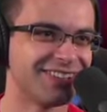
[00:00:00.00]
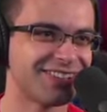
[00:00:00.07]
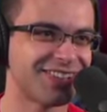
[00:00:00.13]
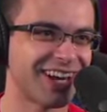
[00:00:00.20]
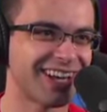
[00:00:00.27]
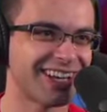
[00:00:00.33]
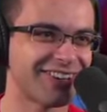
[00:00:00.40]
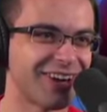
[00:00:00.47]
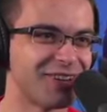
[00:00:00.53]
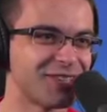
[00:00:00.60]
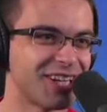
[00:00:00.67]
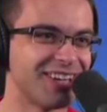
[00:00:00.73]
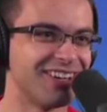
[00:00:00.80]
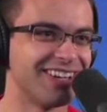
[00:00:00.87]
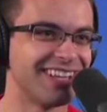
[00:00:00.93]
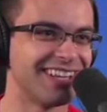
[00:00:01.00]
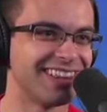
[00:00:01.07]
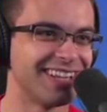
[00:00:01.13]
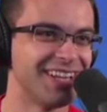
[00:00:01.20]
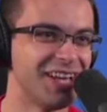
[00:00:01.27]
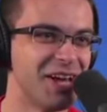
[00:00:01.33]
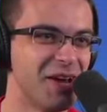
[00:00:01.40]
he was trying to crouch underneath. Bro,
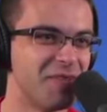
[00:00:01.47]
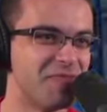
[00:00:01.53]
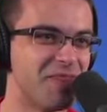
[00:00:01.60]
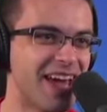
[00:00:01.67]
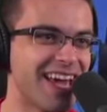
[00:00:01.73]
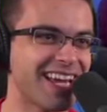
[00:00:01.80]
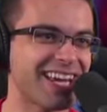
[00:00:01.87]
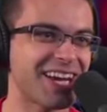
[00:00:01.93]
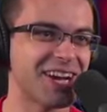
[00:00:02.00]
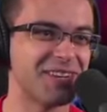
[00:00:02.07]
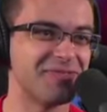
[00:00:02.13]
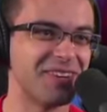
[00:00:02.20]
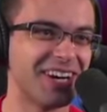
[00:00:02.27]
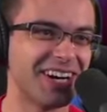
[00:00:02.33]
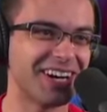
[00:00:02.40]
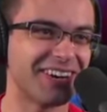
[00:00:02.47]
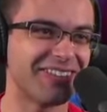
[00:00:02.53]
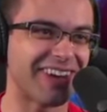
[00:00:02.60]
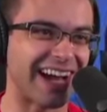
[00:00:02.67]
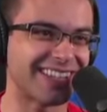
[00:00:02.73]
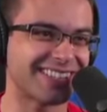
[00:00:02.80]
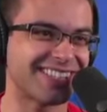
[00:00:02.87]
Nick is taking Make too much
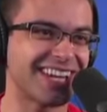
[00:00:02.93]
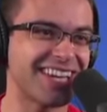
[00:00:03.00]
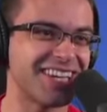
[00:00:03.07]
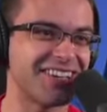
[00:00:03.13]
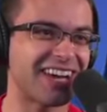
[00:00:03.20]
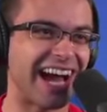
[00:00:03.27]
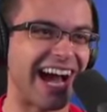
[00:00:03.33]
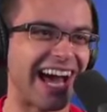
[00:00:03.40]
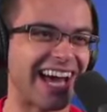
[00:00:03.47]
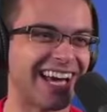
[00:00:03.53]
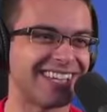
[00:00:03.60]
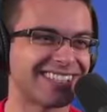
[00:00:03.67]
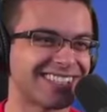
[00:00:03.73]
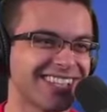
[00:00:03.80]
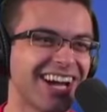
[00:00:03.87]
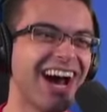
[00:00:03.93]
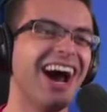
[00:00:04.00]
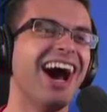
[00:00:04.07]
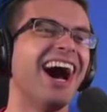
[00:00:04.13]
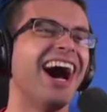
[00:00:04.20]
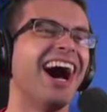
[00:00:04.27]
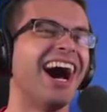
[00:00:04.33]
satis satisfaction from
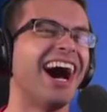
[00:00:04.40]
this.